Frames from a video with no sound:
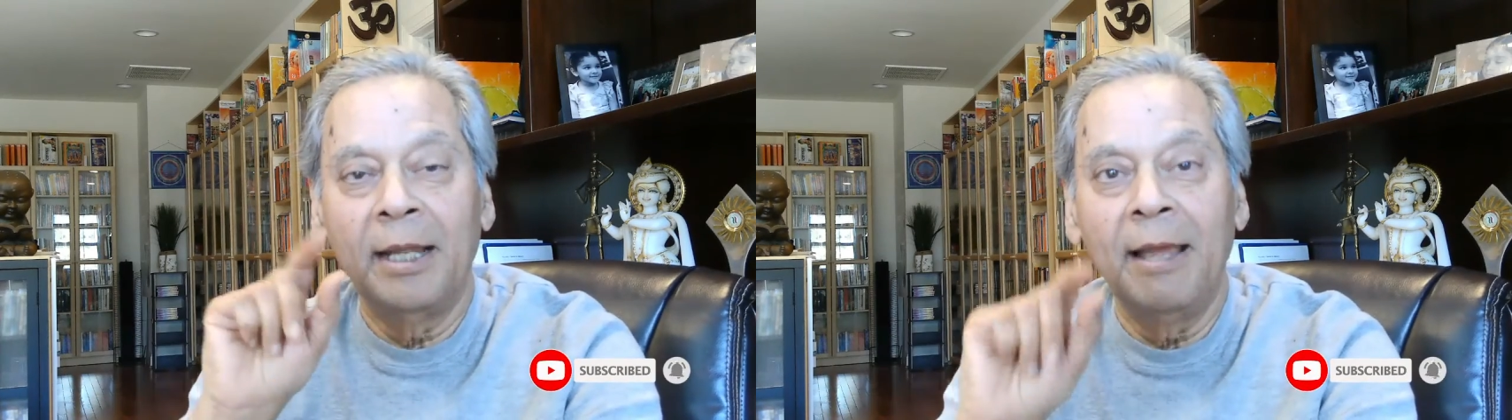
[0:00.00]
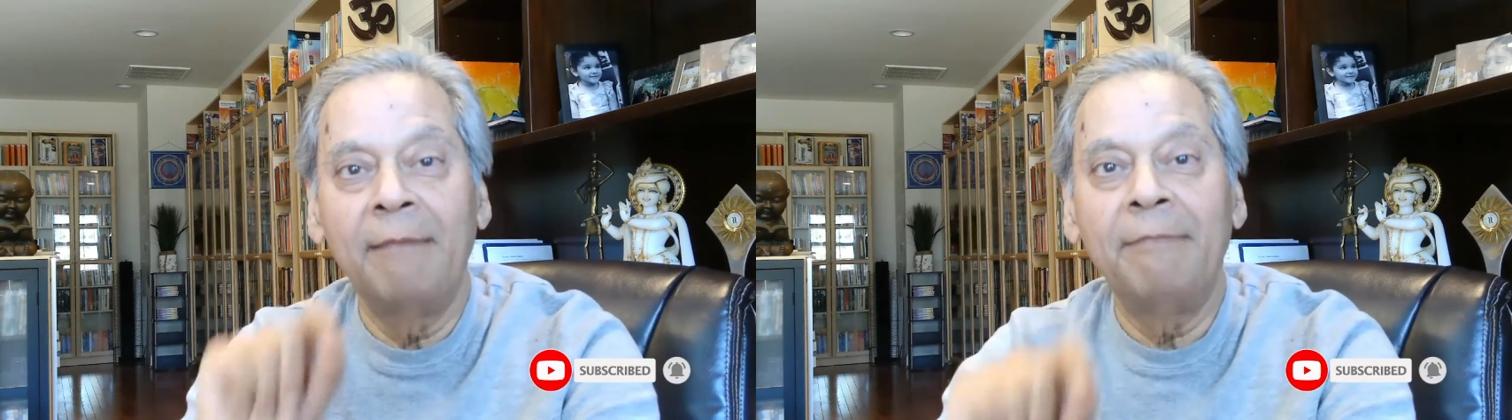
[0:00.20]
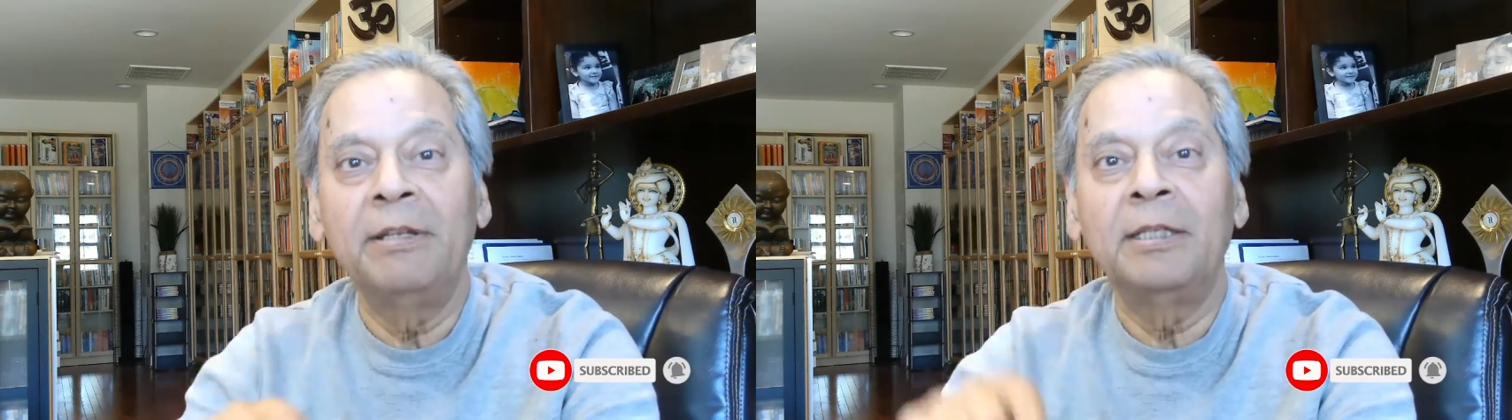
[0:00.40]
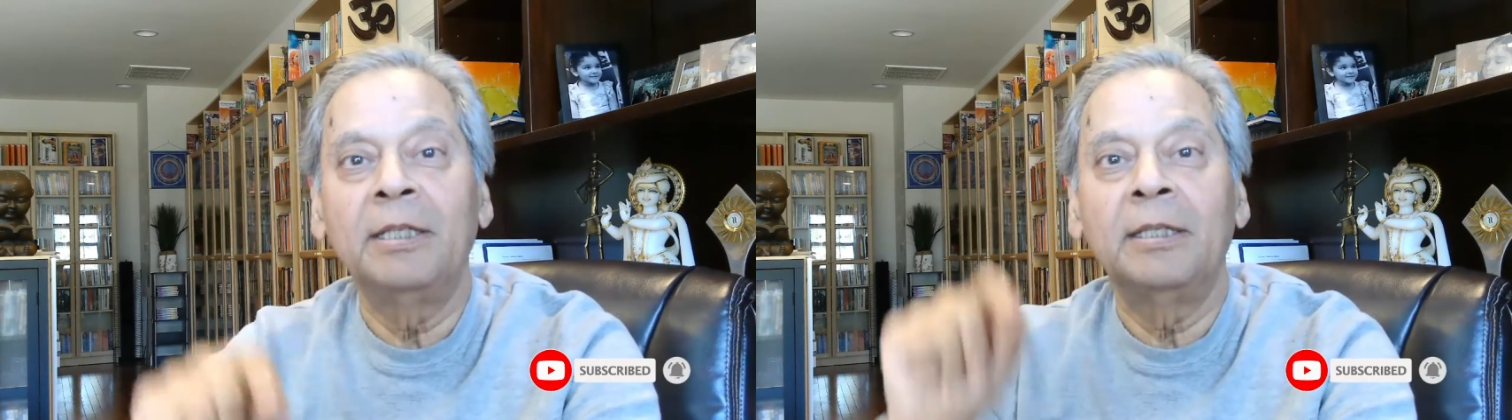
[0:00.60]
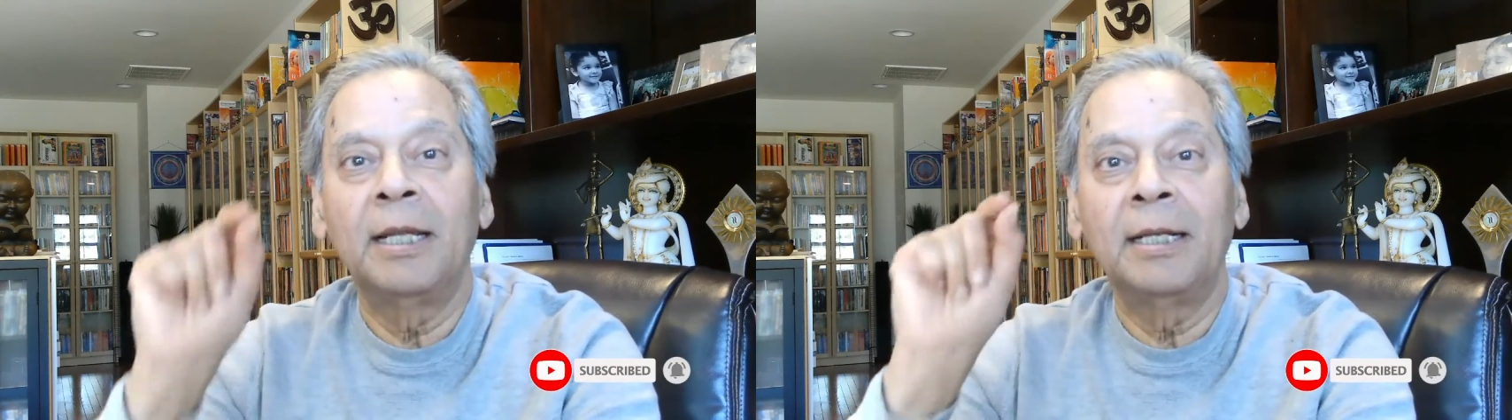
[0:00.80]

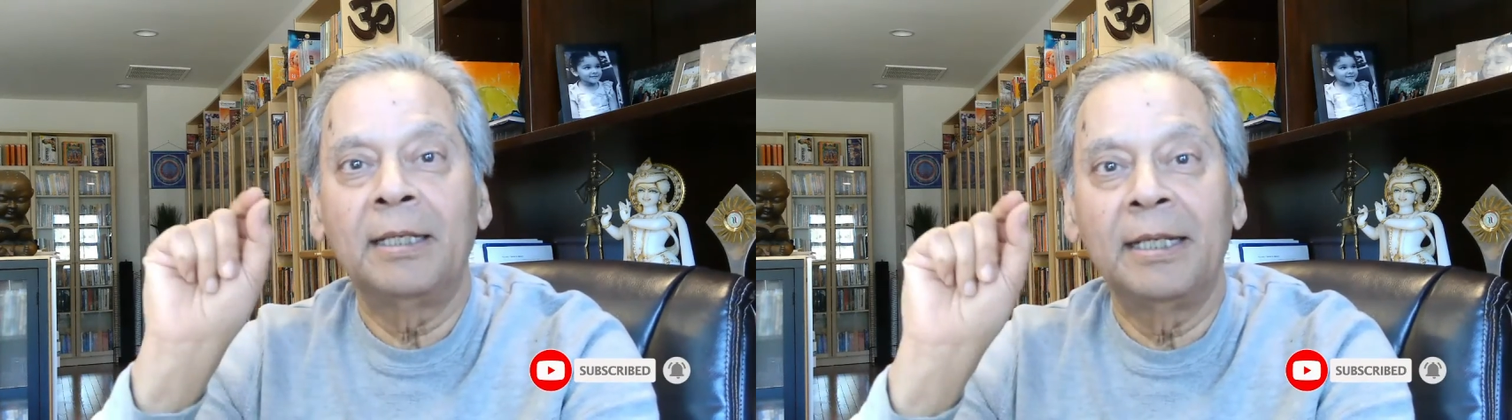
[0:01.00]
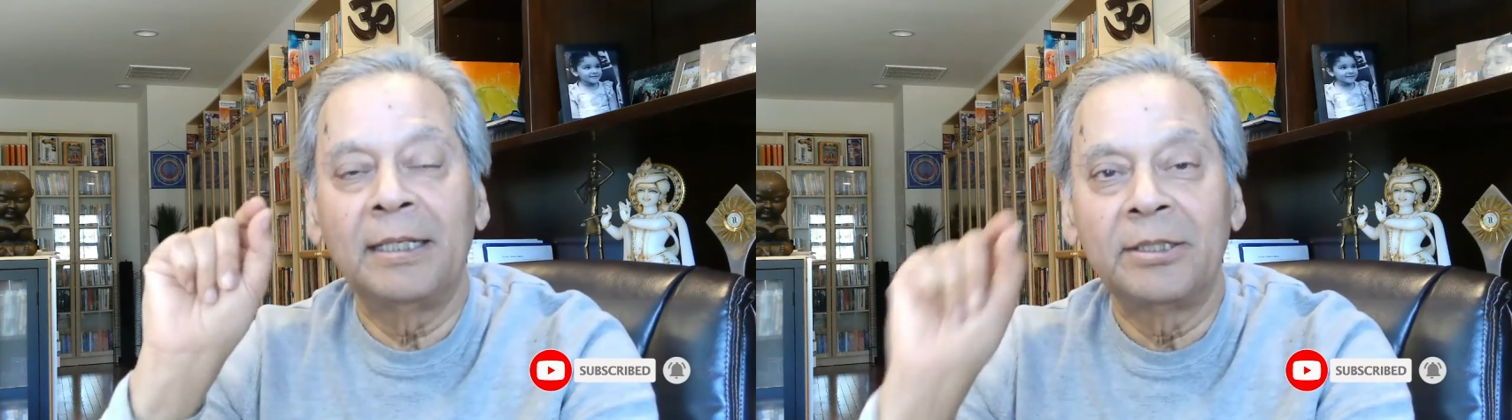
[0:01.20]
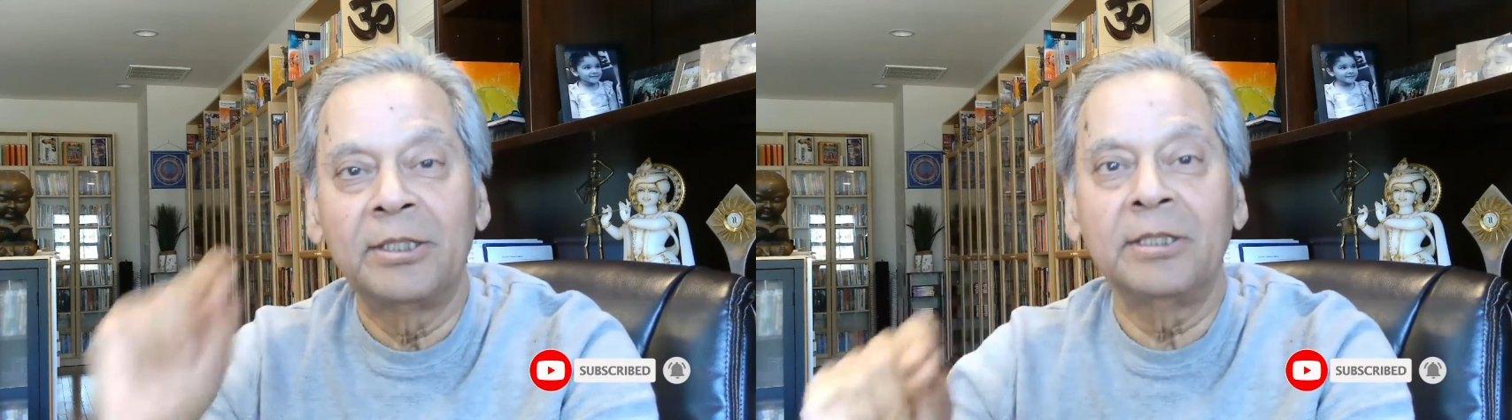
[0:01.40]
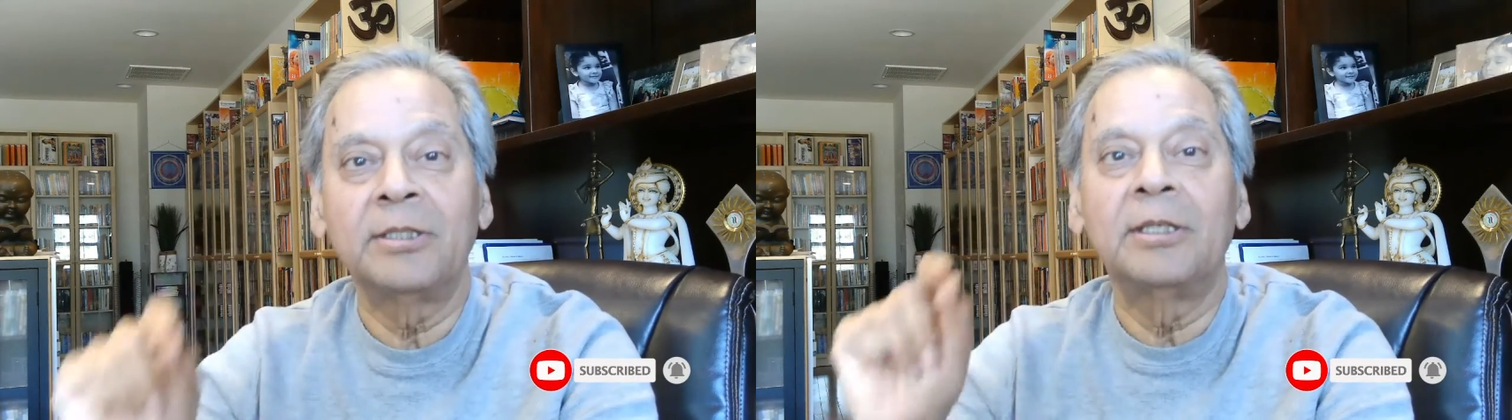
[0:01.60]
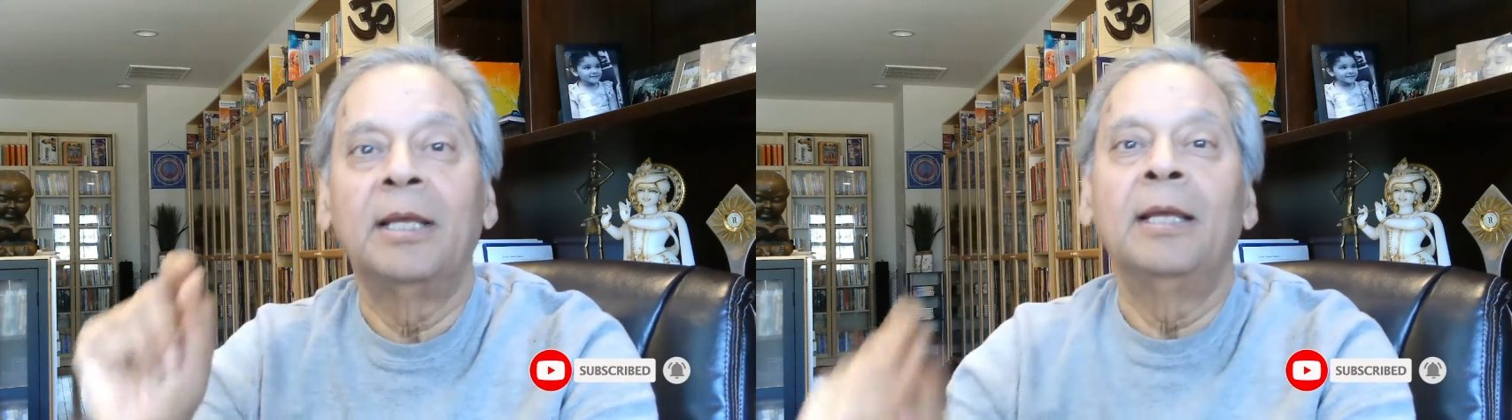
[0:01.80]
everything that
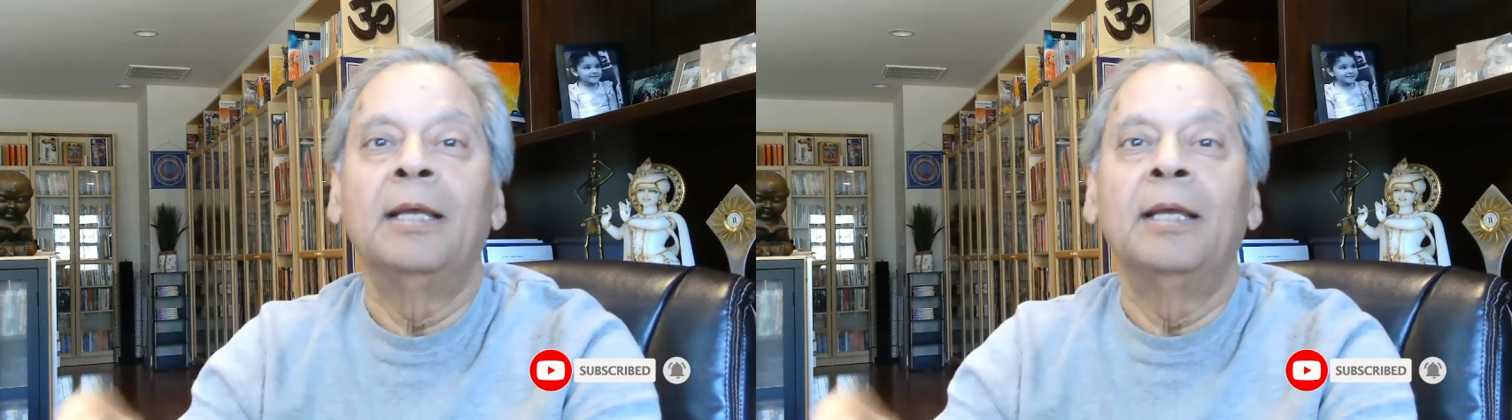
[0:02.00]
exists